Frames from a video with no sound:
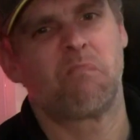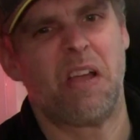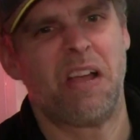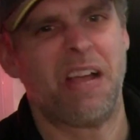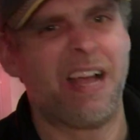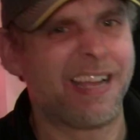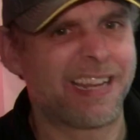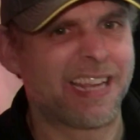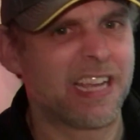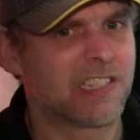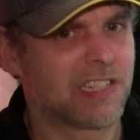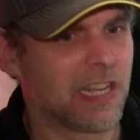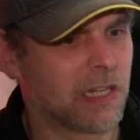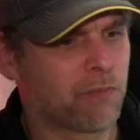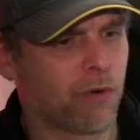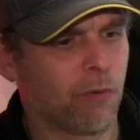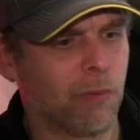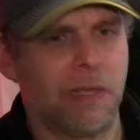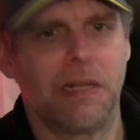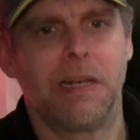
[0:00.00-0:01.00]
I guess that's
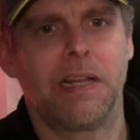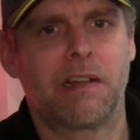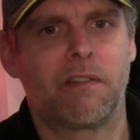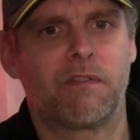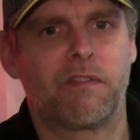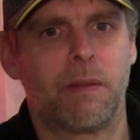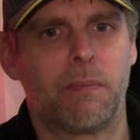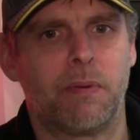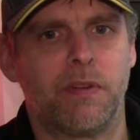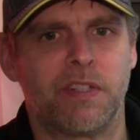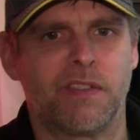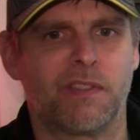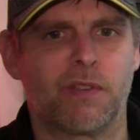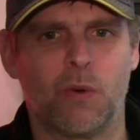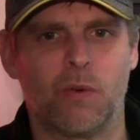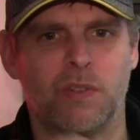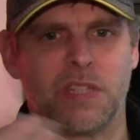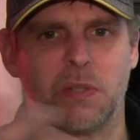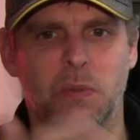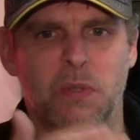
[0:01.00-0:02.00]
probably a little flippant. Of
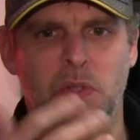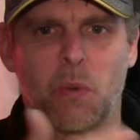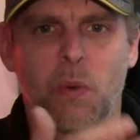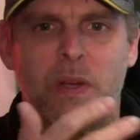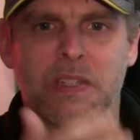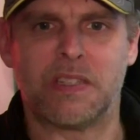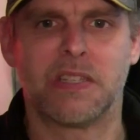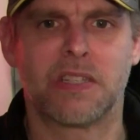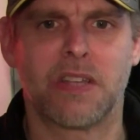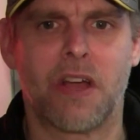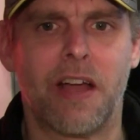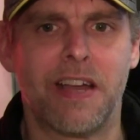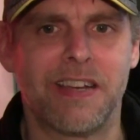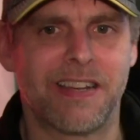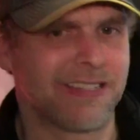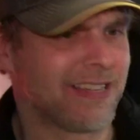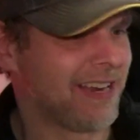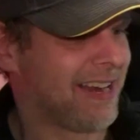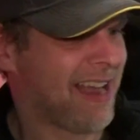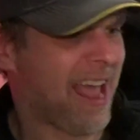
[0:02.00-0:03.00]
course, this was always designed
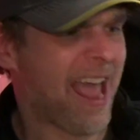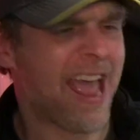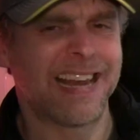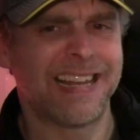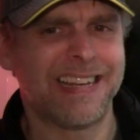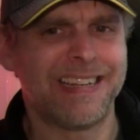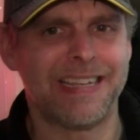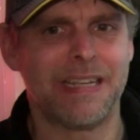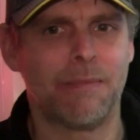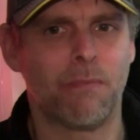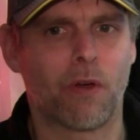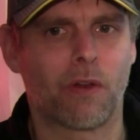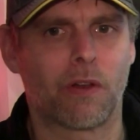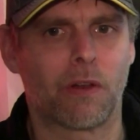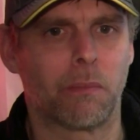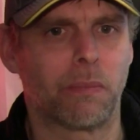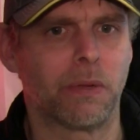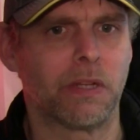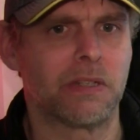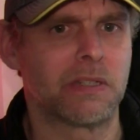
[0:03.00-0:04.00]
as an LED
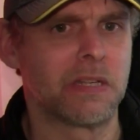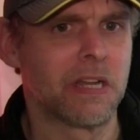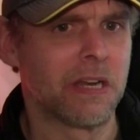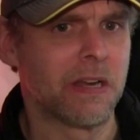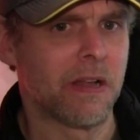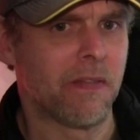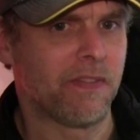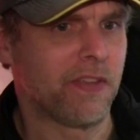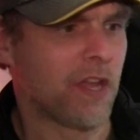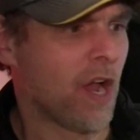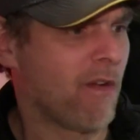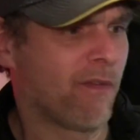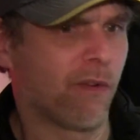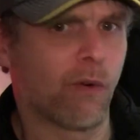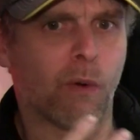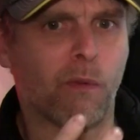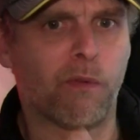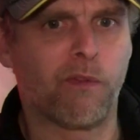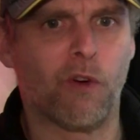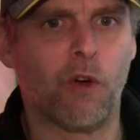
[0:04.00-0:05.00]
model, but the
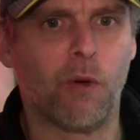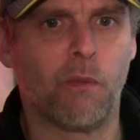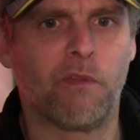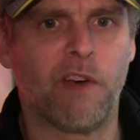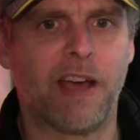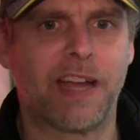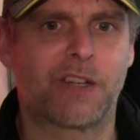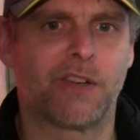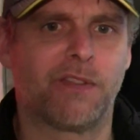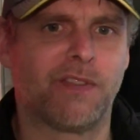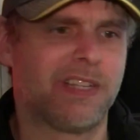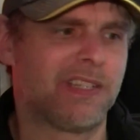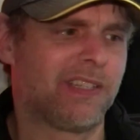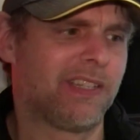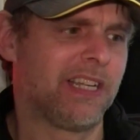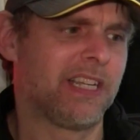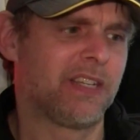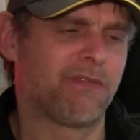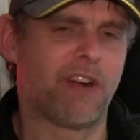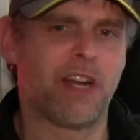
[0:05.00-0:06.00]
overall form factor of this
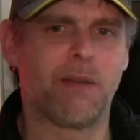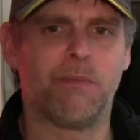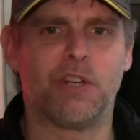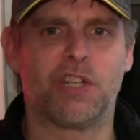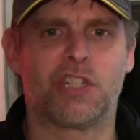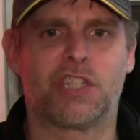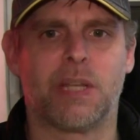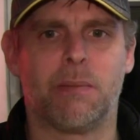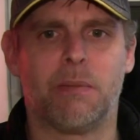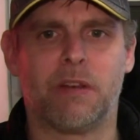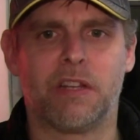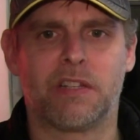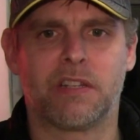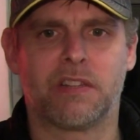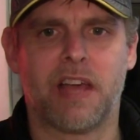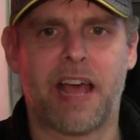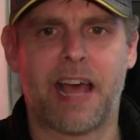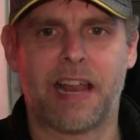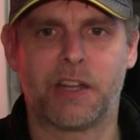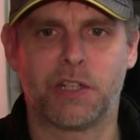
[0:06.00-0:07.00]
thing is very much similar to
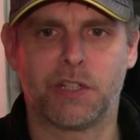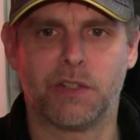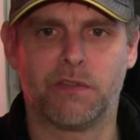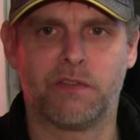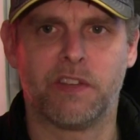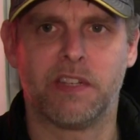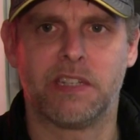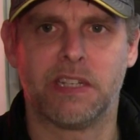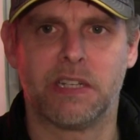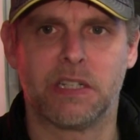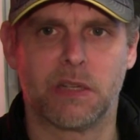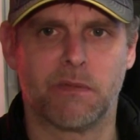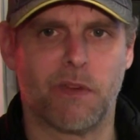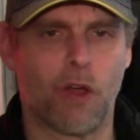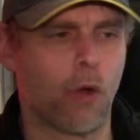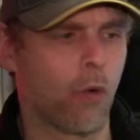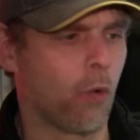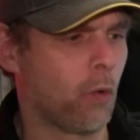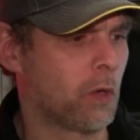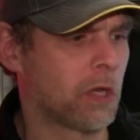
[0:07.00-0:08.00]
the halogen fittings of
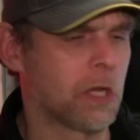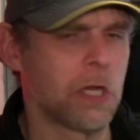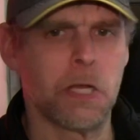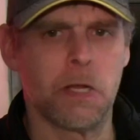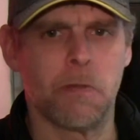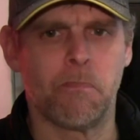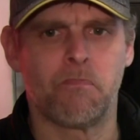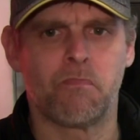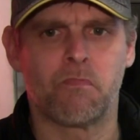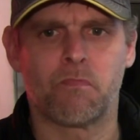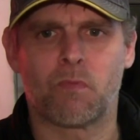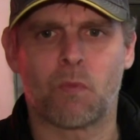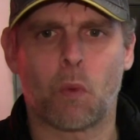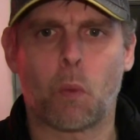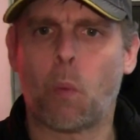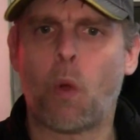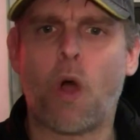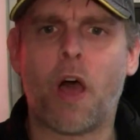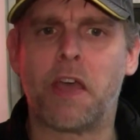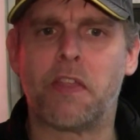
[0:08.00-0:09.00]
old.
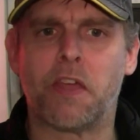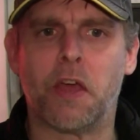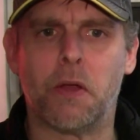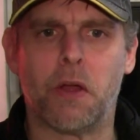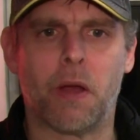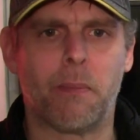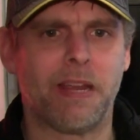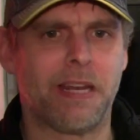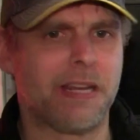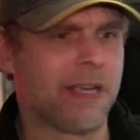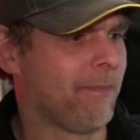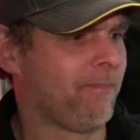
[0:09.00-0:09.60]
Why though? I mean,